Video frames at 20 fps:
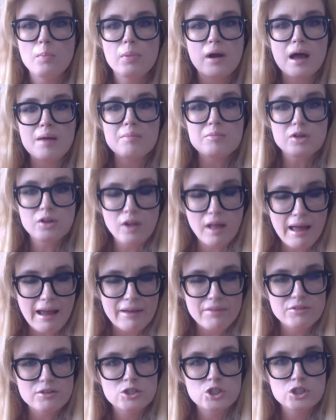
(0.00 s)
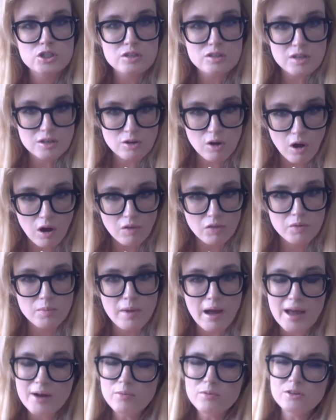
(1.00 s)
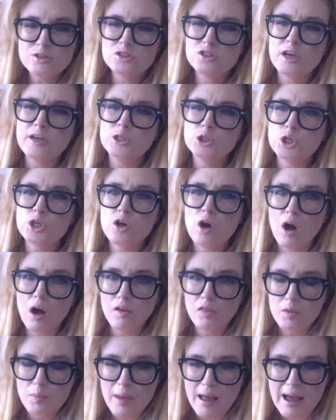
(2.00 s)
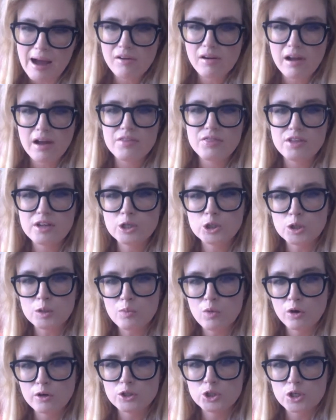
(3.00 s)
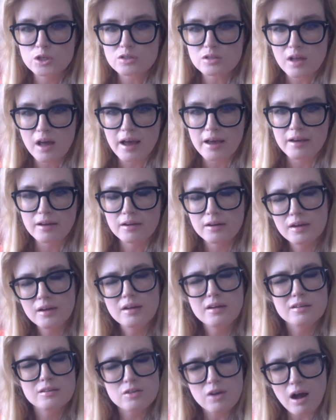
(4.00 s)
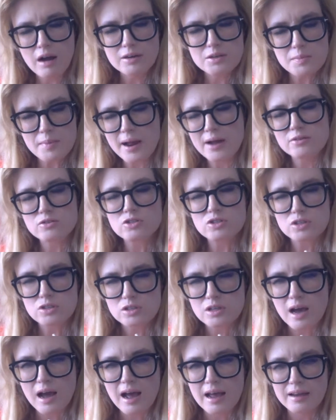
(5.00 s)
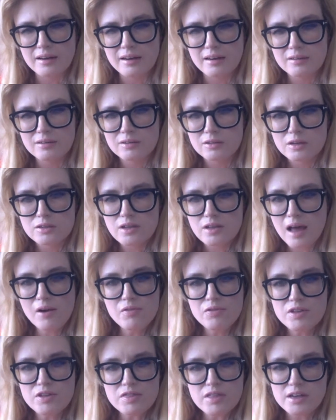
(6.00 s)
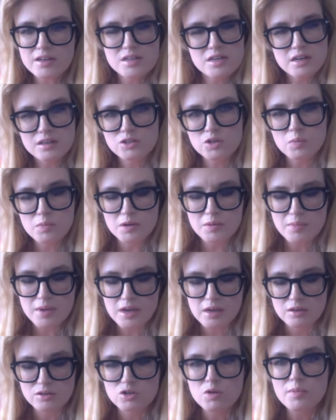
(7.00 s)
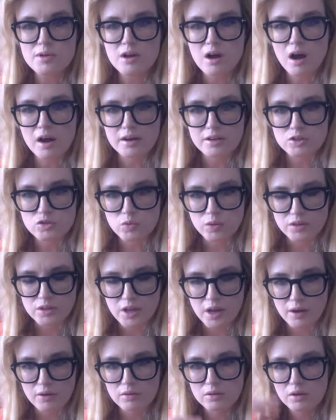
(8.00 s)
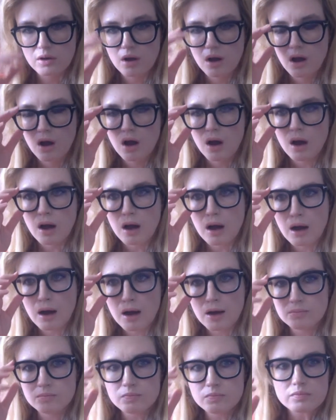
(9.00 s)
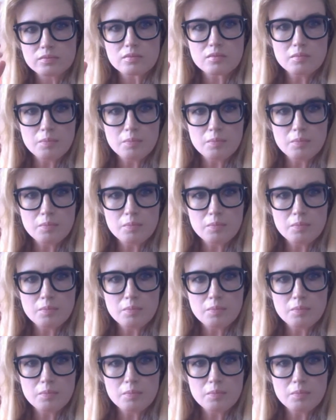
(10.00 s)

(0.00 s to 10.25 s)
but I'm glad that she called them. I don't say she called them out. I think she more just like talked about society because I don't think they did it to be mean, to be honest with you. Um,